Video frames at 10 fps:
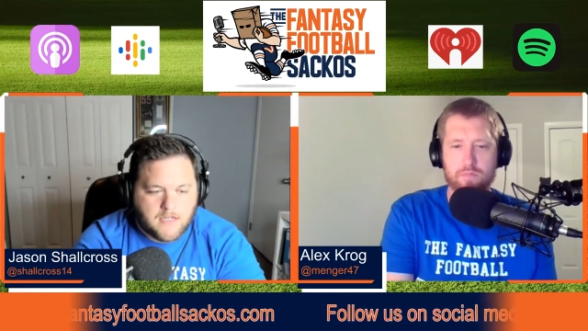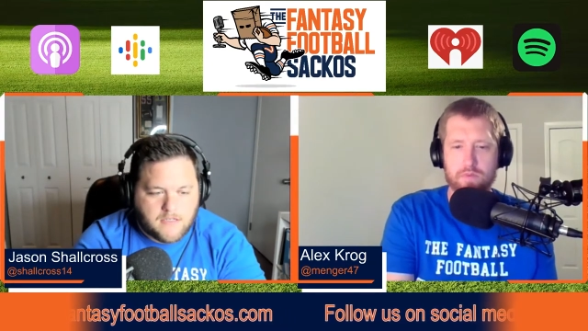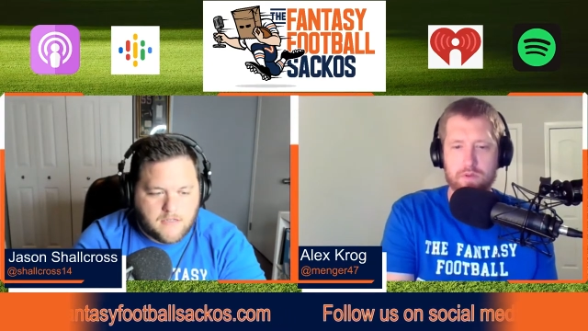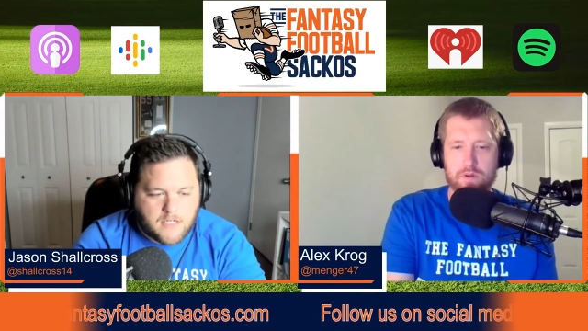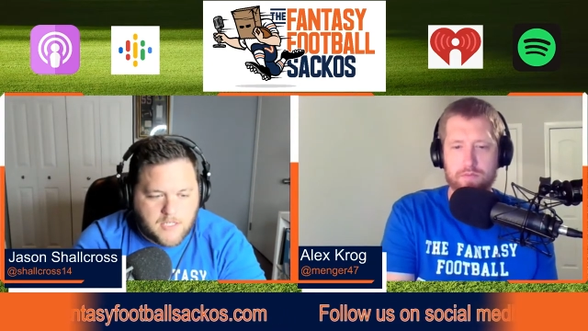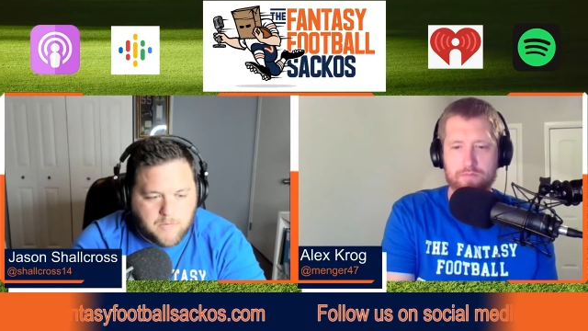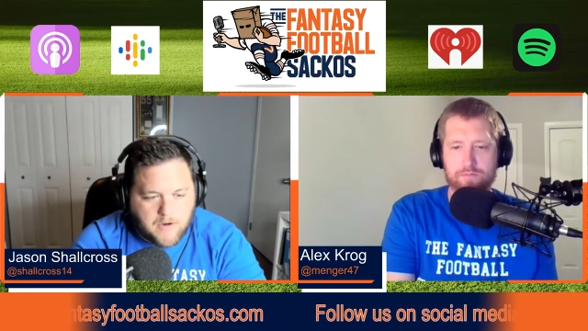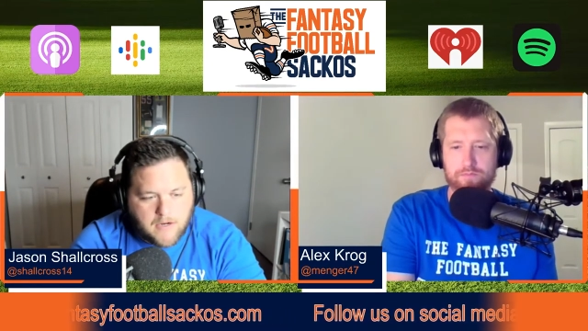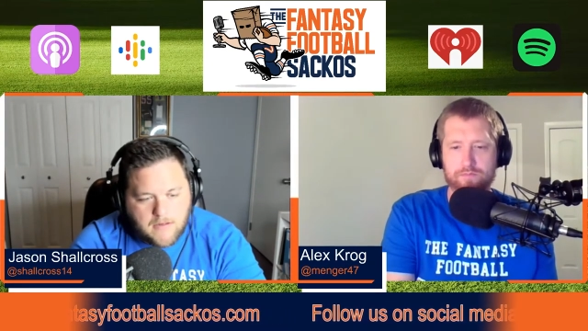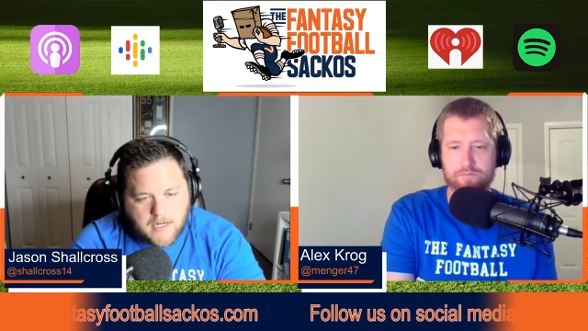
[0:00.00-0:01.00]
Speaker 1: So just
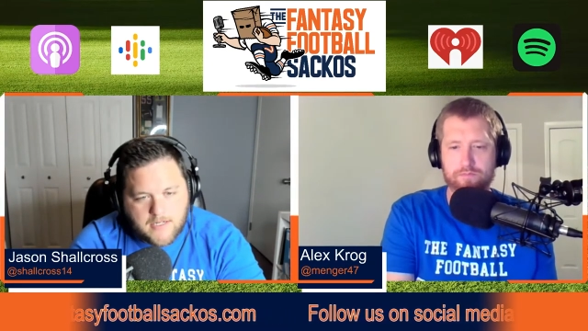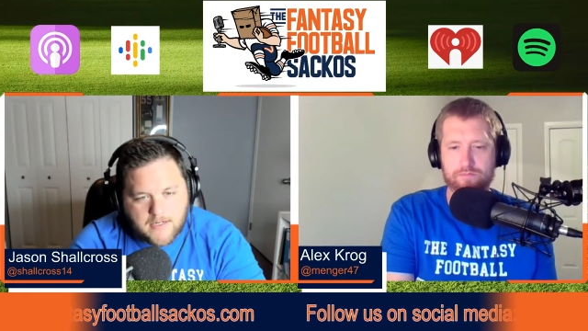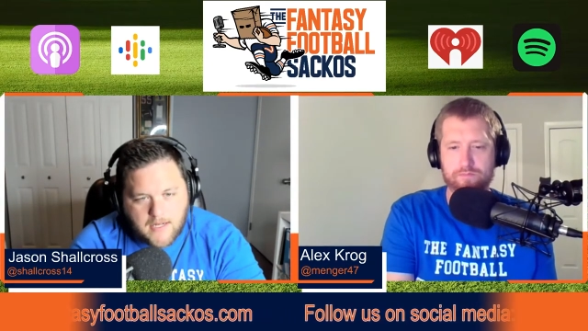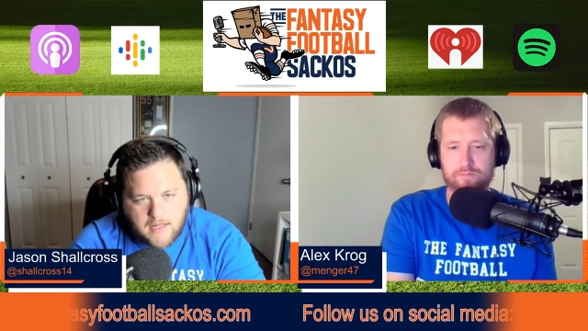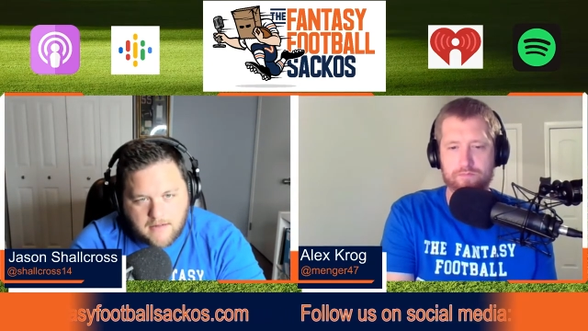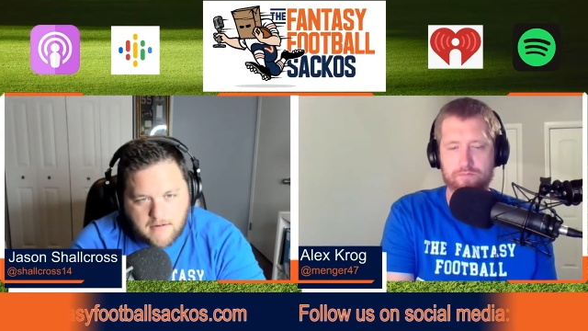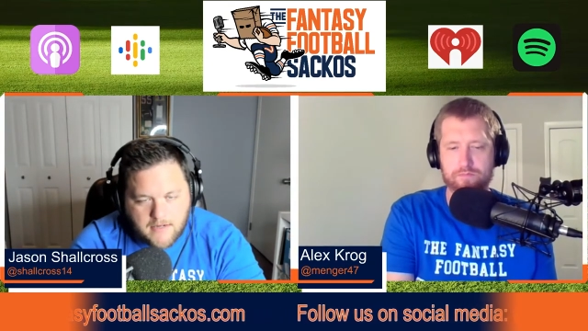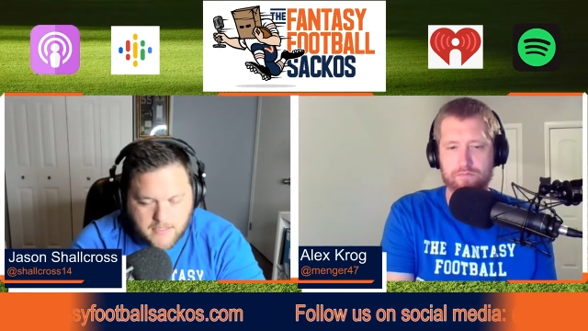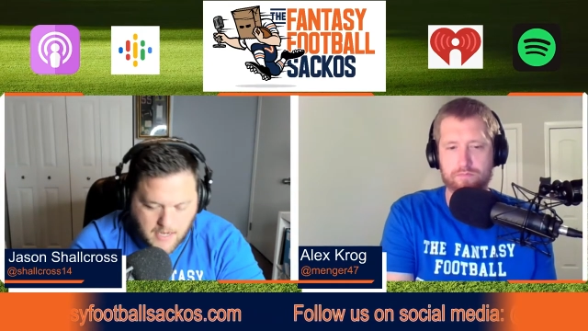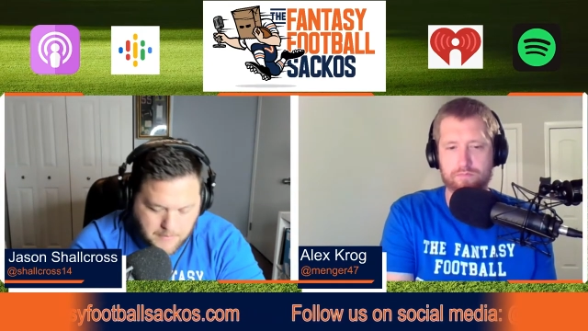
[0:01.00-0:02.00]
sprinkle an extra dollar
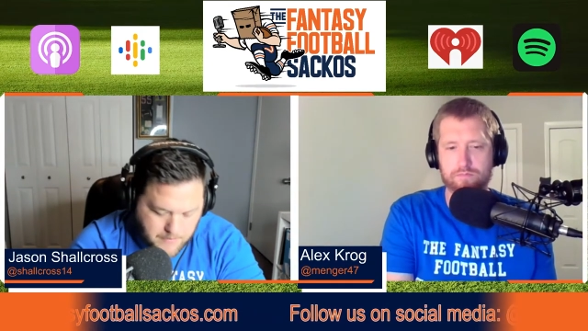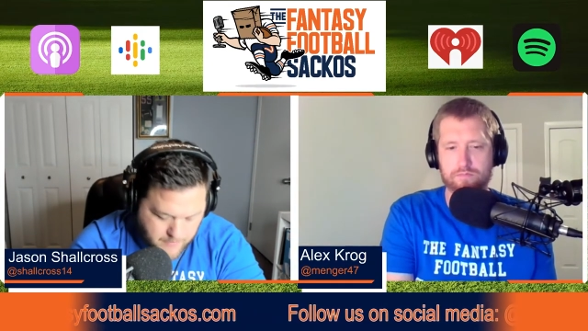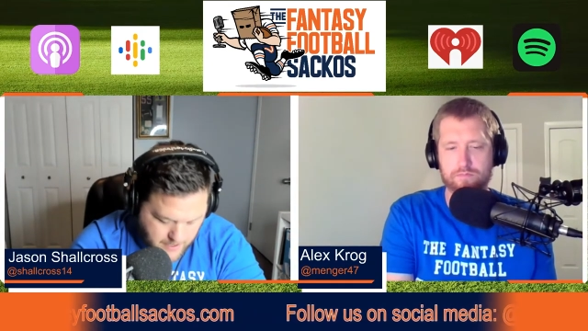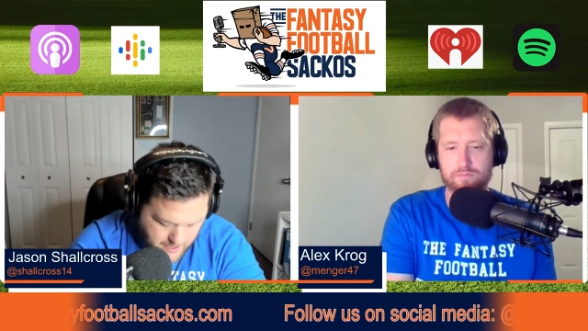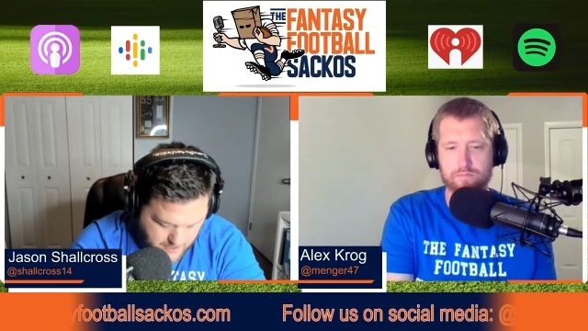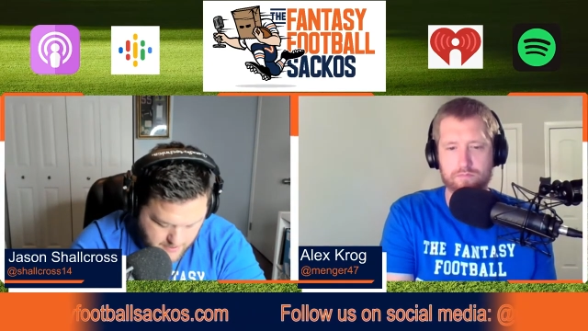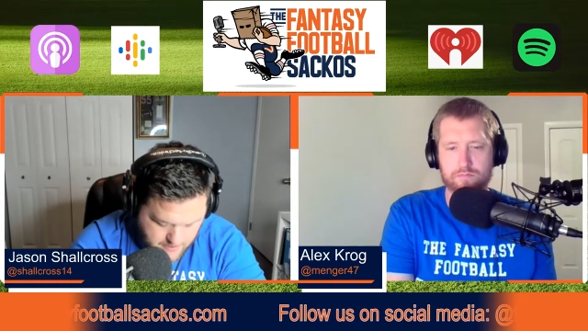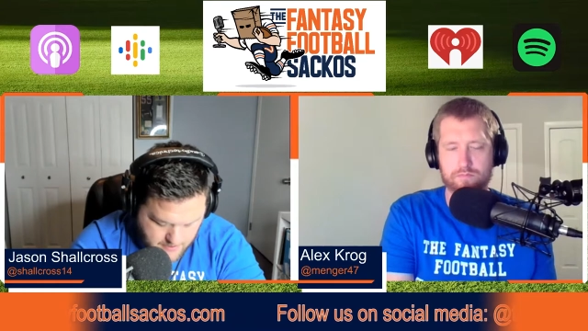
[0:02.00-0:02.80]
on top if you got it.